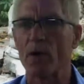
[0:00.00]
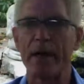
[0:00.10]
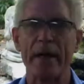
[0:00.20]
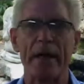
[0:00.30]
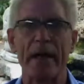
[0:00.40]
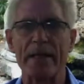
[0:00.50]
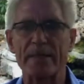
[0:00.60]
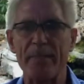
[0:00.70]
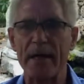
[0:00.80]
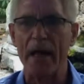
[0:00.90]
working
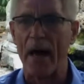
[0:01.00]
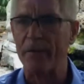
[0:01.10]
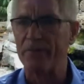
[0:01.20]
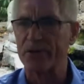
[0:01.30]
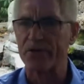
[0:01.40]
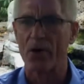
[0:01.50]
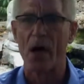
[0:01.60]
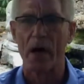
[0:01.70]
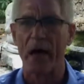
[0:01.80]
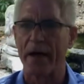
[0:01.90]
against me. I'm the
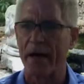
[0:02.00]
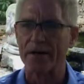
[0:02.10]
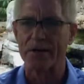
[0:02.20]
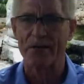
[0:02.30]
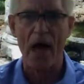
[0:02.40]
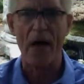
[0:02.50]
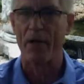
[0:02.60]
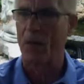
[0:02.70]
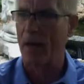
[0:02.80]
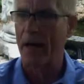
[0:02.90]
strong. I got to survive.
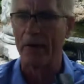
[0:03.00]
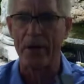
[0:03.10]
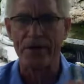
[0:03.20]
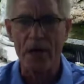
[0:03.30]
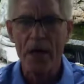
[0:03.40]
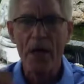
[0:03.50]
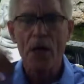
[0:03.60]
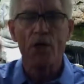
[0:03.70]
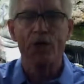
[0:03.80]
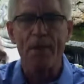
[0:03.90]
I, what do I do?
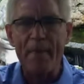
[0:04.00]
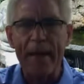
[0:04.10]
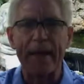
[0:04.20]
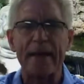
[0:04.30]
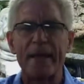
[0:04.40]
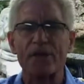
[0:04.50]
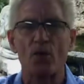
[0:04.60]
They're making us